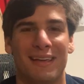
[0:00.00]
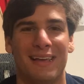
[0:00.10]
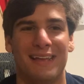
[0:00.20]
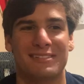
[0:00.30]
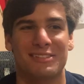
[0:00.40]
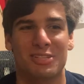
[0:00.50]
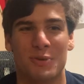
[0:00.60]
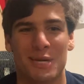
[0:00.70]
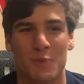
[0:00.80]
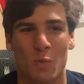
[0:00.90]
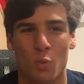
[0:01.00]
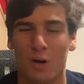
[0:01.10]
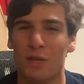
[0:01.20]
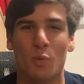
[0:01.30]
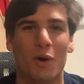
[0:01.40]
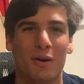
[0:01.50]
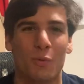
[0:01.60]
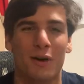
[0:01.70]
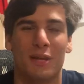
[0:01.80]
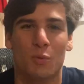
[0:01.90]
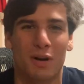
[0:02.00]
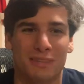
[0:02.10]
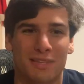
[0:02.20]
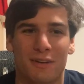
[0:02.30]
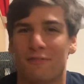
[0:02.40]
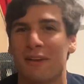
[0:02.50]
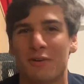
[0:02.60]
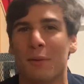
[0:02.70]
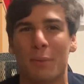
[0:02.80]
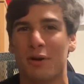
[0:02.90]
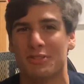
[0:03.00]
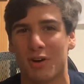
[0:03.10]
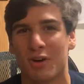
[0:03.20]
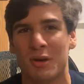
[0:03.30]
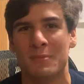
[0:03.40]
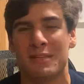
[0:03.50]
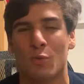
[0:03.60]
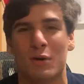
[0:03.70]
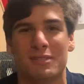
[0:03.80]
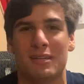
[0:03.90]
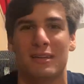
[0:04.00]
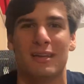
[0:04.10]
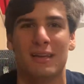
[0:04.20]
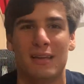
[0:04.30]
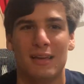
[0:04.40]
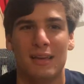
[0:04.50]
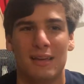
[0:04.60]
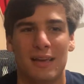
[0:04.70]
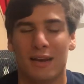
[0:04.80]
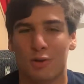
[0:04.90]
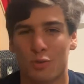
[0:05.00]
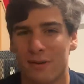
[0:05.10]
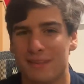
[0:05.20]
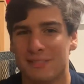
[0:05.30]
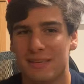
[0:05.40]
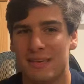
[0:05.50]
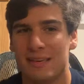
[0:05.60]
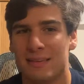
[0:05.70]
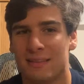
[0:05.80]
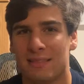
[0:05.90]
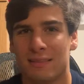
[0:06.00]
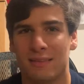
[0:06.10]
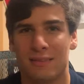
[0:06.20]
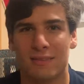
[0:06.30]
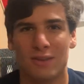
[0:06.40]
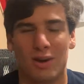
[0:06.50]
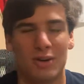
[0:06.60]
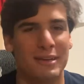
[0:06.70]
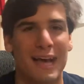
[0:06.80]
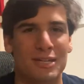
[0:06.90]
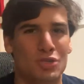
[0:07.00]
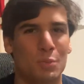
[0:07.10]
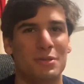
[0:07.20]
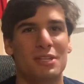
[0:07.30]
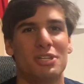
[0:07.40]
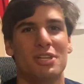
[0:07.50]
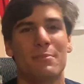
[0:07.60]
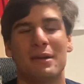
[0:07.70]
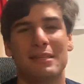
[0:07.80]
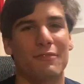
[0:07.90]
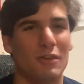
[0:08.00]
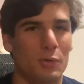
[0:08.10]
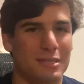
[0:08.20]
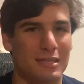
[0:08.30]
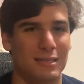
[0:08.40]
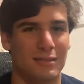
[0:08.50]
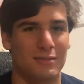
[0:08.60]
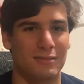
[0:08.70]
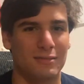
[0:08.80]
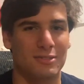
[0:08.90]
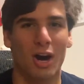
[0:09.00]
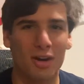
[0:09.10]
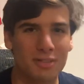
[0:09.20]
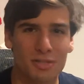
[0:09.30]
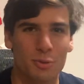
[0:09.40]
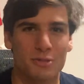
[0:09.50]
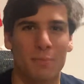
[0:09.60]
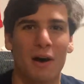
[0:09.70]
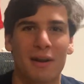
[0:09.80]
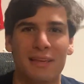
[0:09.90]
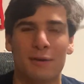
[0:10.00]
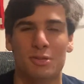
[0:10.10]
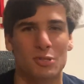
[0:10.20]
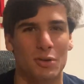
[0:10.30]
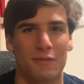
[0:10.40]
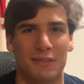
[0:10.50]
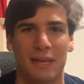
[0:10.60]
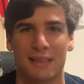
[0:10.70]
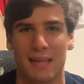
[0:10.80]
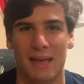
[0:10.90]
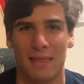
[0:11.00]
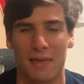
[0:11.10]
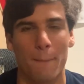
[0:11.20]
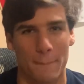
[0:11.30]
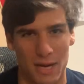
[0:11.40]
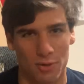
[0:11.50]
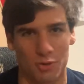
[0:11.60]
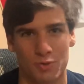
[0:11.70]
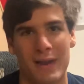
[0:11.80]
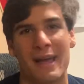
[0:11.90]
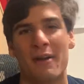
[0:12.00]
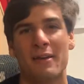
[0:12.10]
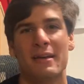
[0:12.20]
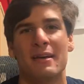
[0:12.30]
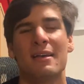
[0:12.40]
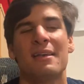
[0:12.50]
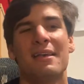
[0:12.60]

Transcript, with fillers: it's a situation where what do you want? Where do you want the defender to put his arms? It wasn't in a crazy, unnatural position, but it definitely wasn't tucked to his body. It was sort of in like that that middle gray area.